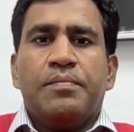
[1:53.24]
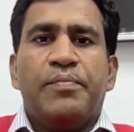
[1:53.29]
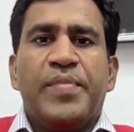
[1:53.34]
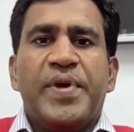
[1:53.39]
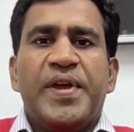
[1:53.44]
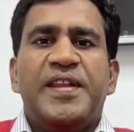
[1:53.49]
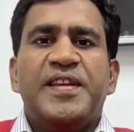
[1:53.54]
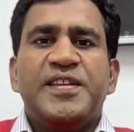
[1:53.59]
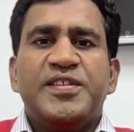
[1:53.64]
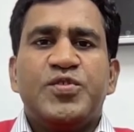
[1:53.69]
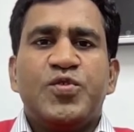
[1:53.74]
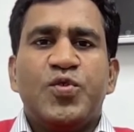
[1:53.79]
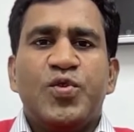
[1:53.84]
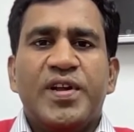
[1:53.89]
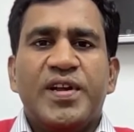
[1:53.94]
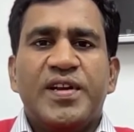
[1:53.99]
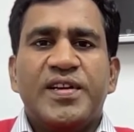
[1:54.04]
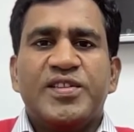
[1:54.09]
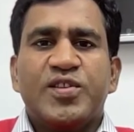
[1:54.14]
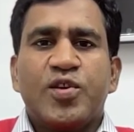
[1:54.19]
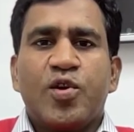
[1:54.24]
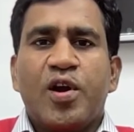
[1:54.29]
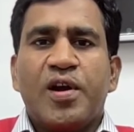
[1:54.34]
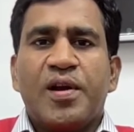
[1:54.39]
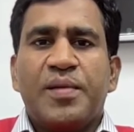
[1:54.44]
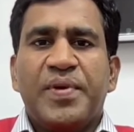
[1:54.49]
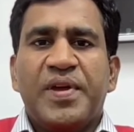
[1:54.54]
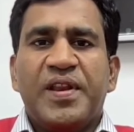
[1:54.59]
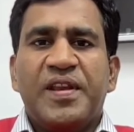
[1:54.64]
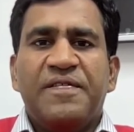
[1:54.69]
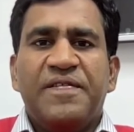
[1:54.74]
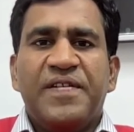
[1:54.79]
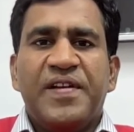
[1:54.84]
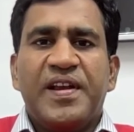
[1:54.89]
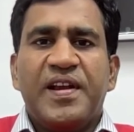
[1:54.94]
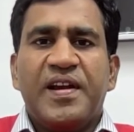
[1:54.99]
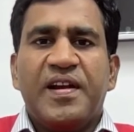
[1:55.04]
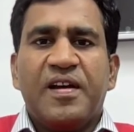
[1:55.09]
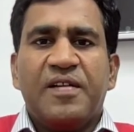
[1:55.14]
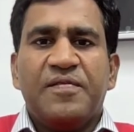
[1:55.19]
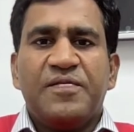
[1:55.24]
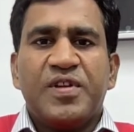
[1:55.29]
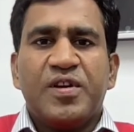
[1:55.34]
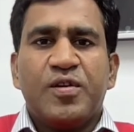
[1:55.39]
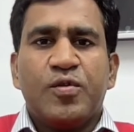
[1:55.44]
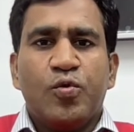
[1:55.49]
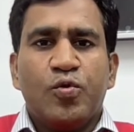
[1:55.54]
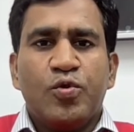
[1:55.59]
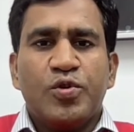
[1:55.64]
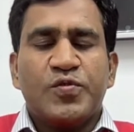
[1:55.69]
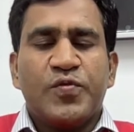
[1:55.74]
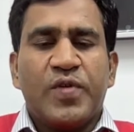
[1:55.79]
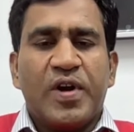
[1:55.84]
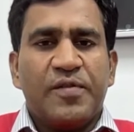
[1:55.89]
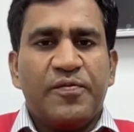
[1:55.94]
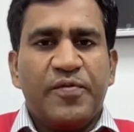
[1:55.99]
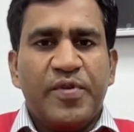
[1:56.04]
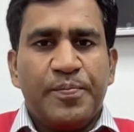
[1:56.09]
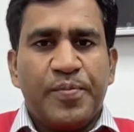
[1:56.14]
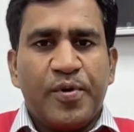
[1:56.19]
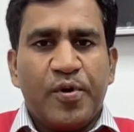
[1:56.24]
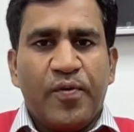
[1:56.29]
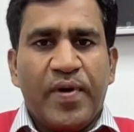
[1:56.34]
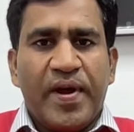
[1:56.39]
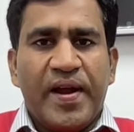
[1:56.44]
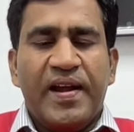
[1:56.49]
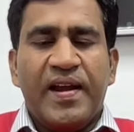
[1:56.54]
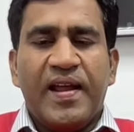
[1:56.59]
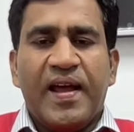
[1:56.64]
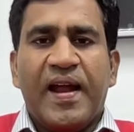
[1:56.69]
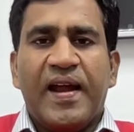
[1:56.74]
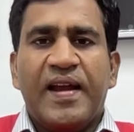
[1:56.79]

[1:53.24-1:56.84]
Many students got benefited of the course what we provide,